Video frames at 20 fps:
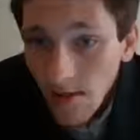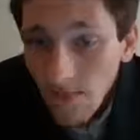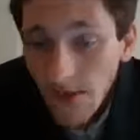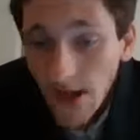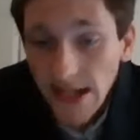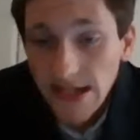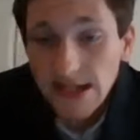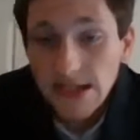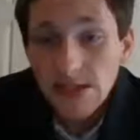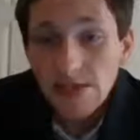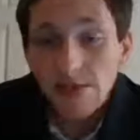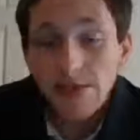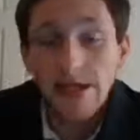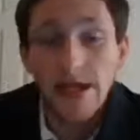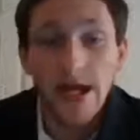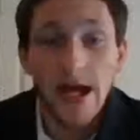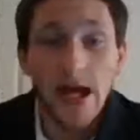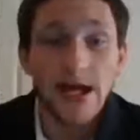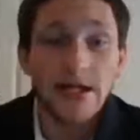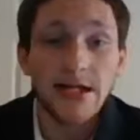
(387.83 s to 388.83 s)

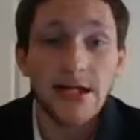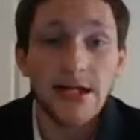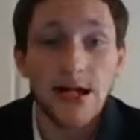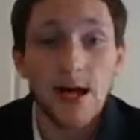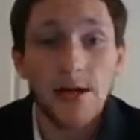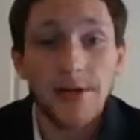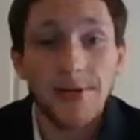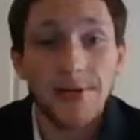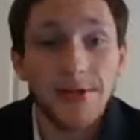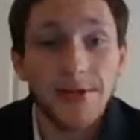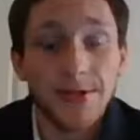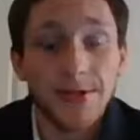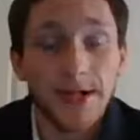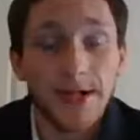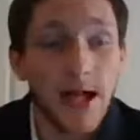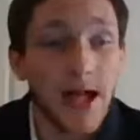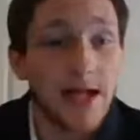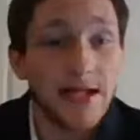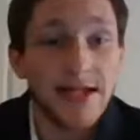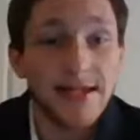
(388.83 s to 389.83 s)
Basically,
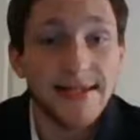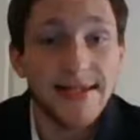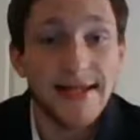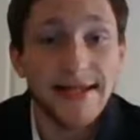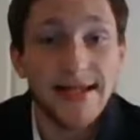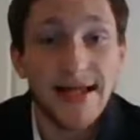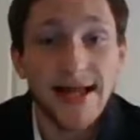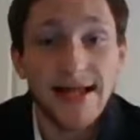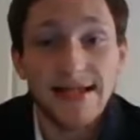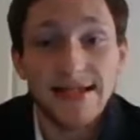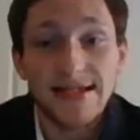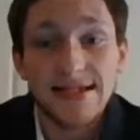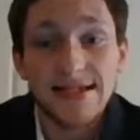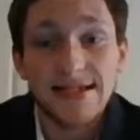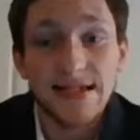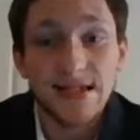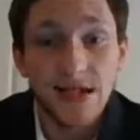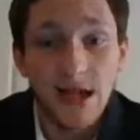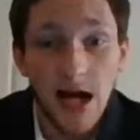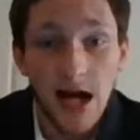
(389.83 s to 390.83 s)
anything that's
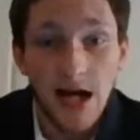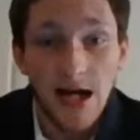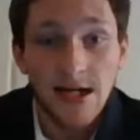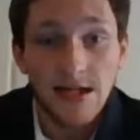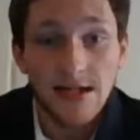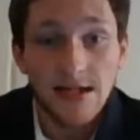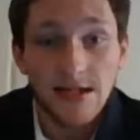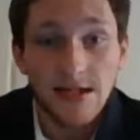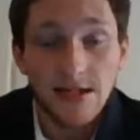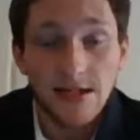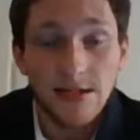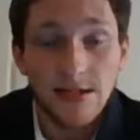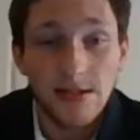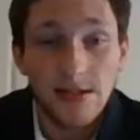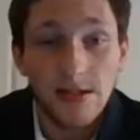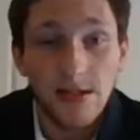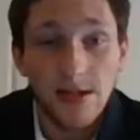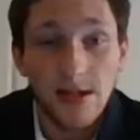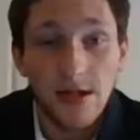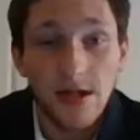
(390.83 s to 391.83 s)
not
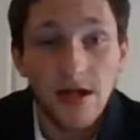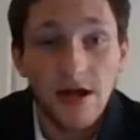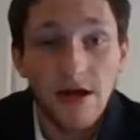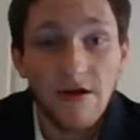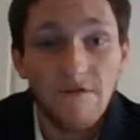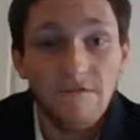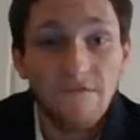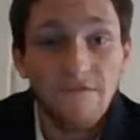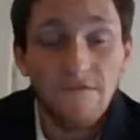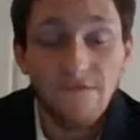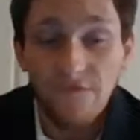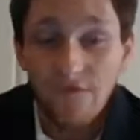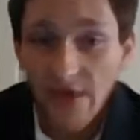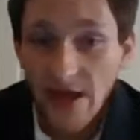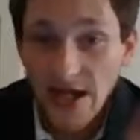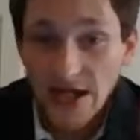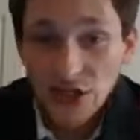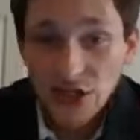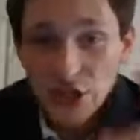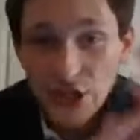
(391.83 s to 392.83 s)

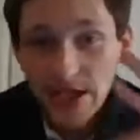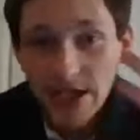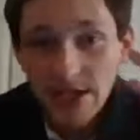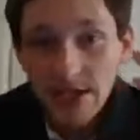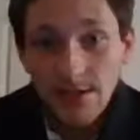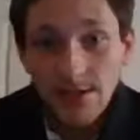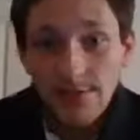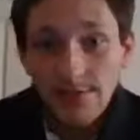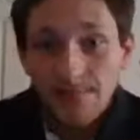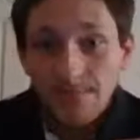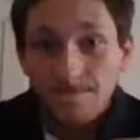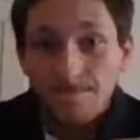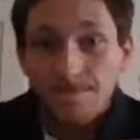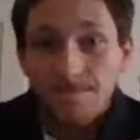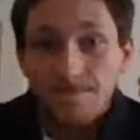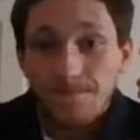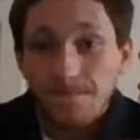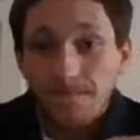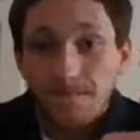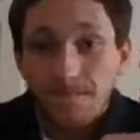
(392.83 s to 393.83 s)
fleshy,
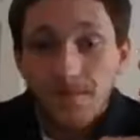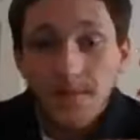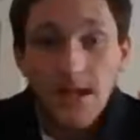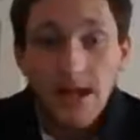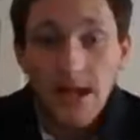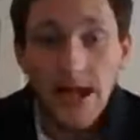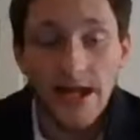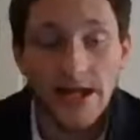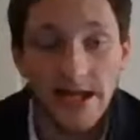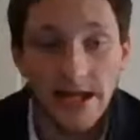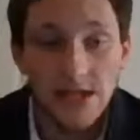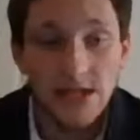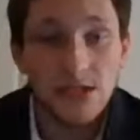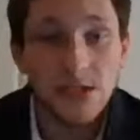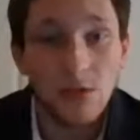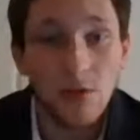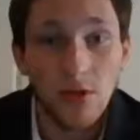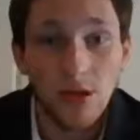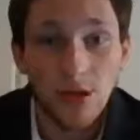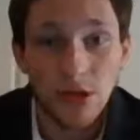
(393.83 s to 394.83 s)
it gets
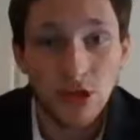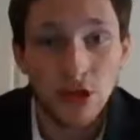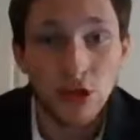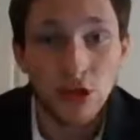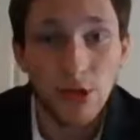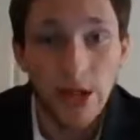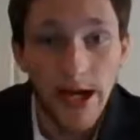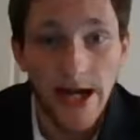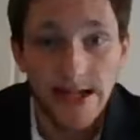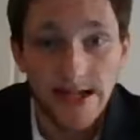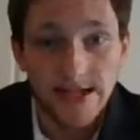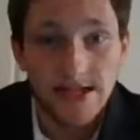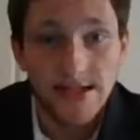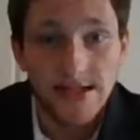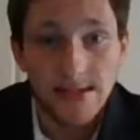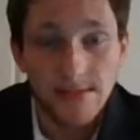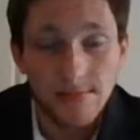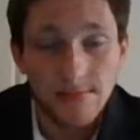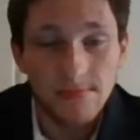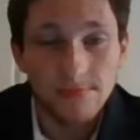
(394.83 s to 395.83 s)
torn to shreds.